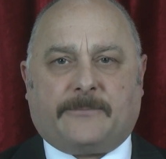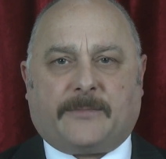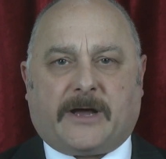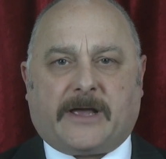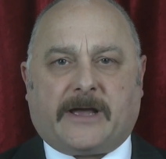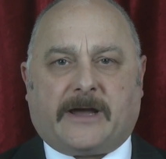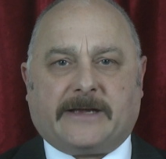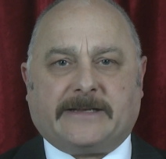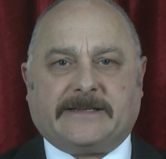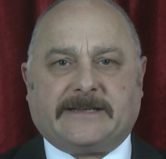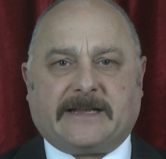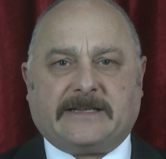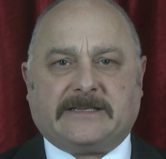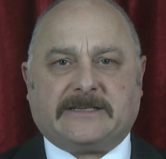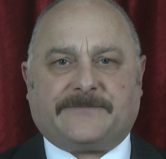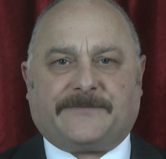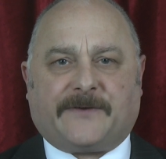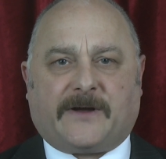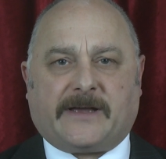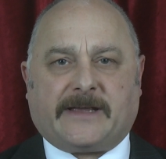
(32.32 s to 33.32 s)
by
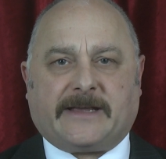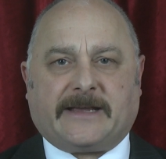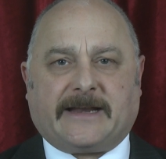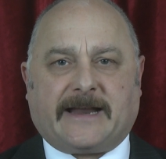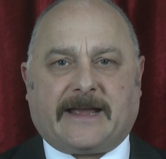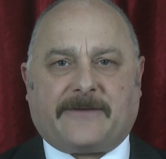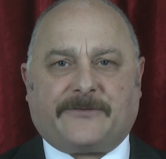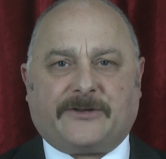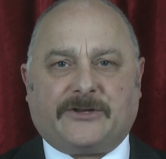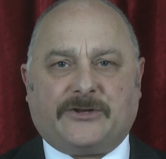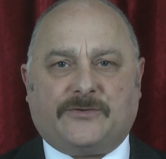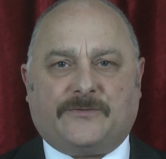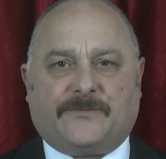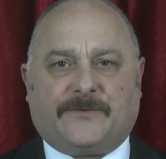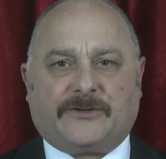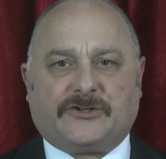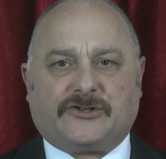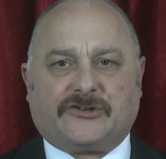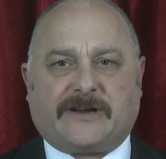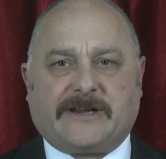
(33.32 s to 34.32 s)
identifying an avenue
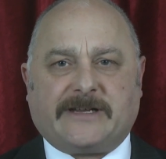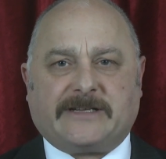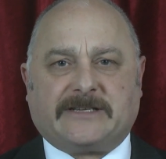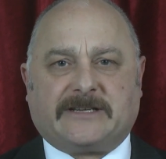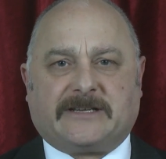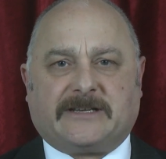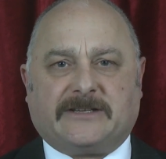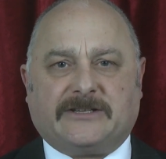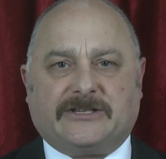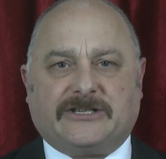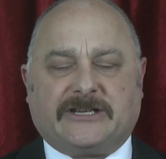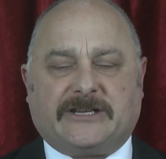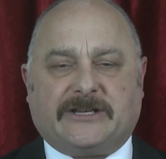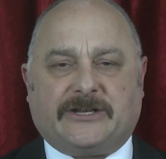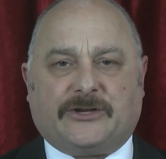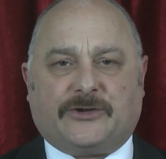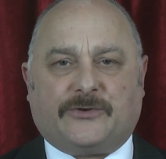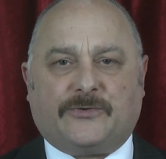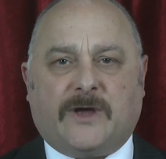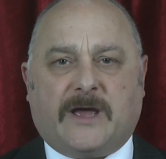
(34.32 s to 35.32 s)
for trade to
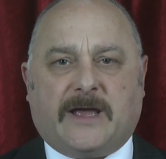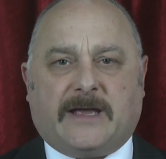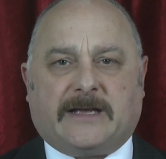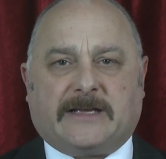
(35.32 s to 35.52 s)
continue